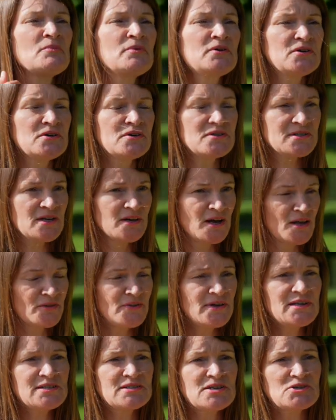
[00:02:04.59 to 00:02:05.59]
because
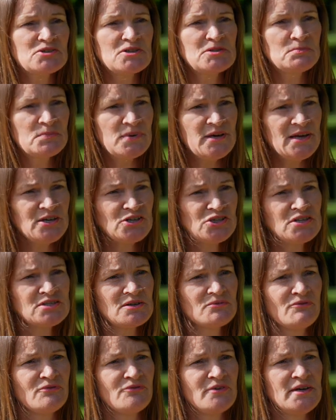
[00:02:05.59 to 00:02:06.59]
things such as peaches
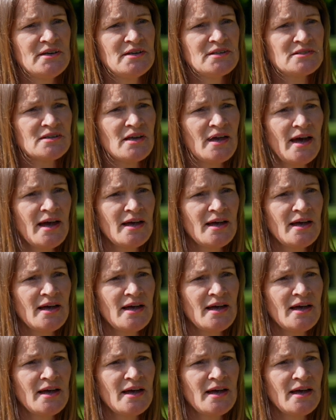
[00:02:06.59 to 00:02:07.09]
and figs